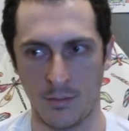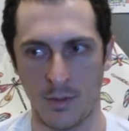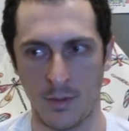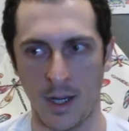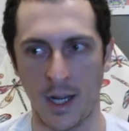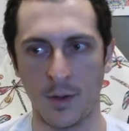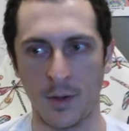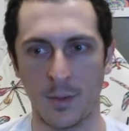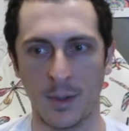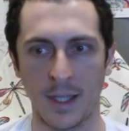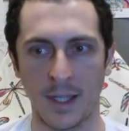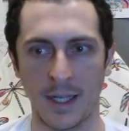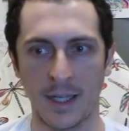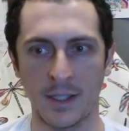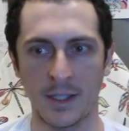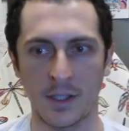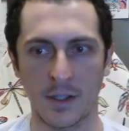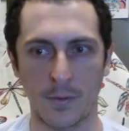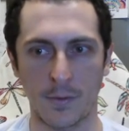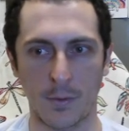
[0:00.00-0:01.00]
and related
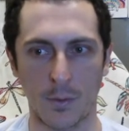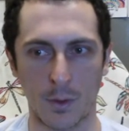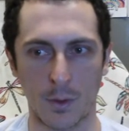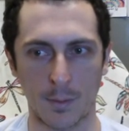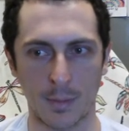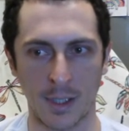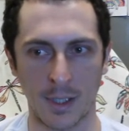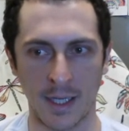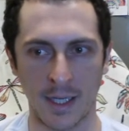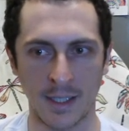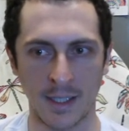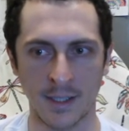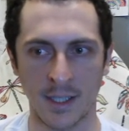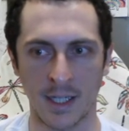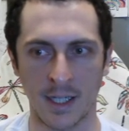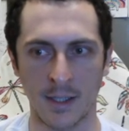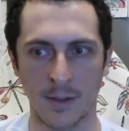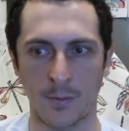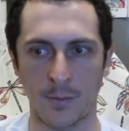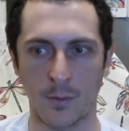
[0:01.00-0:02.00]
to the 4 planes
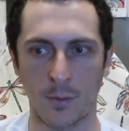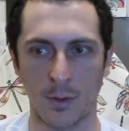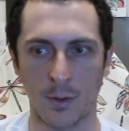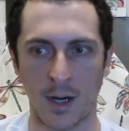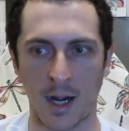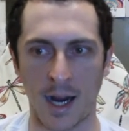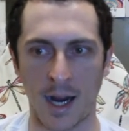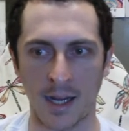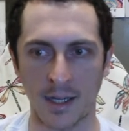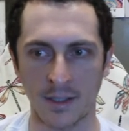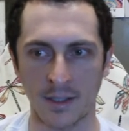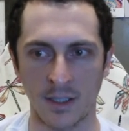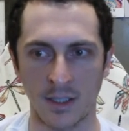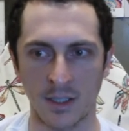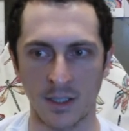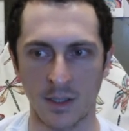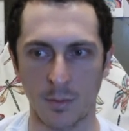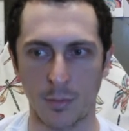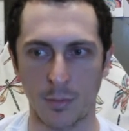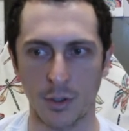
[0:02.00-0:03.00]
and the 4
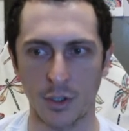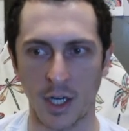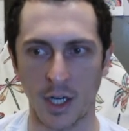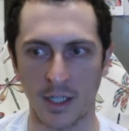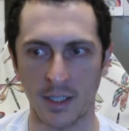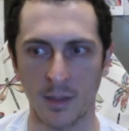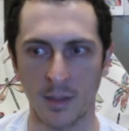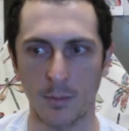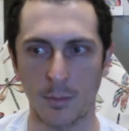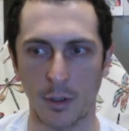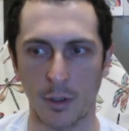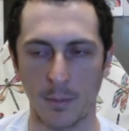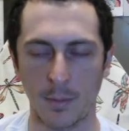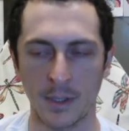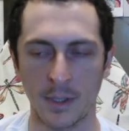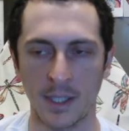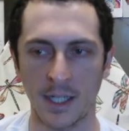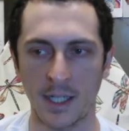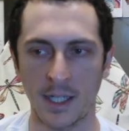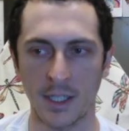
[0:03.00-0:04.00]
axes projected
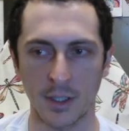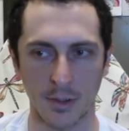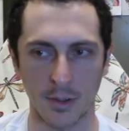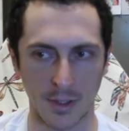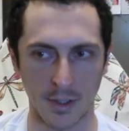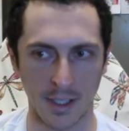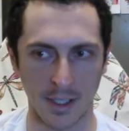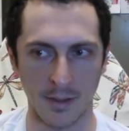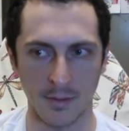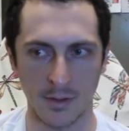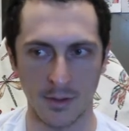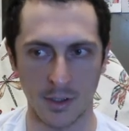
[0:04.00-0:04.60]
perpendicularly